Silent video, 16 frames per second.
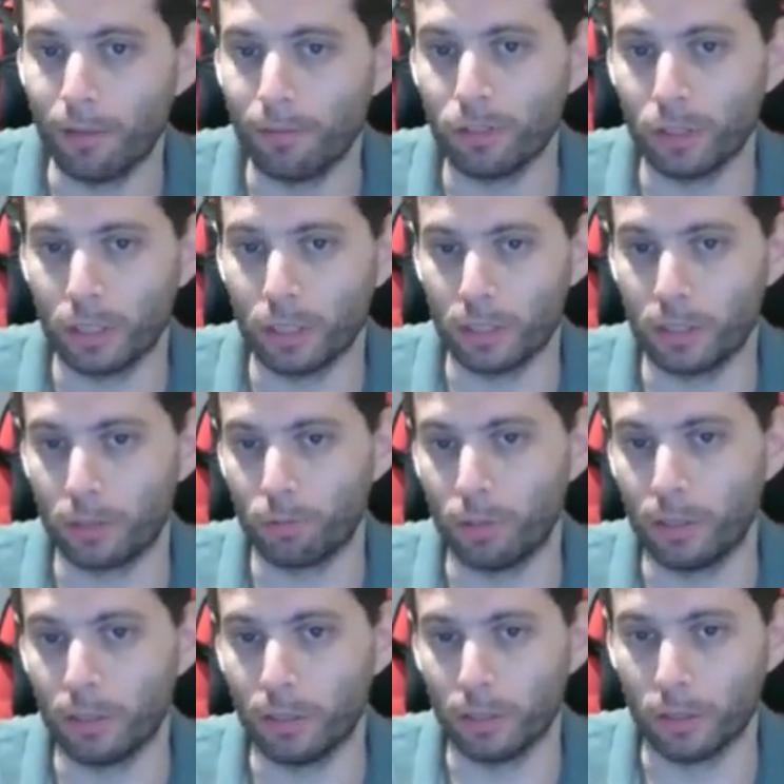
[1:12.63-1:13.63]
average
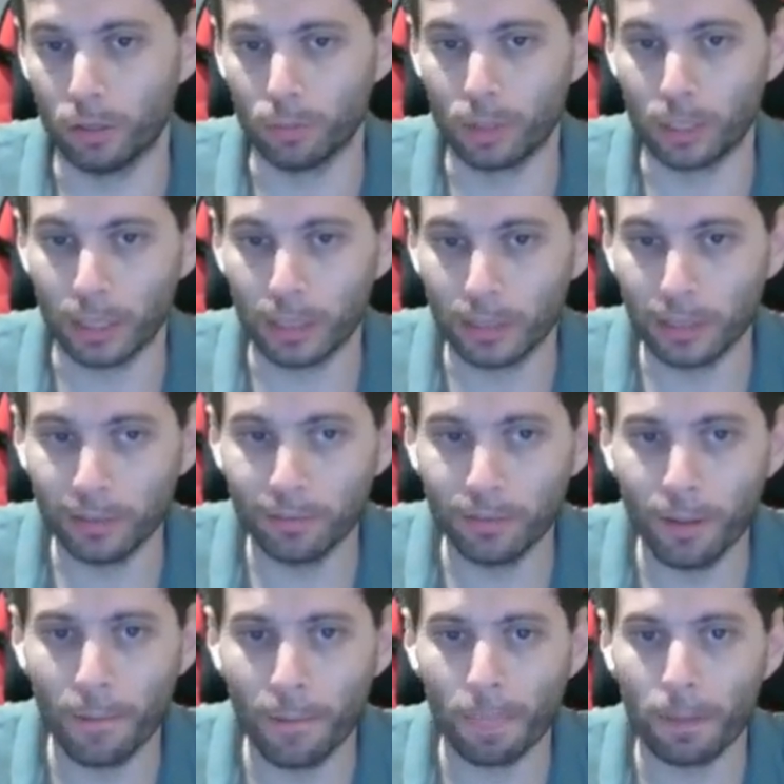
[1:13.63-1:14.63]
return objective,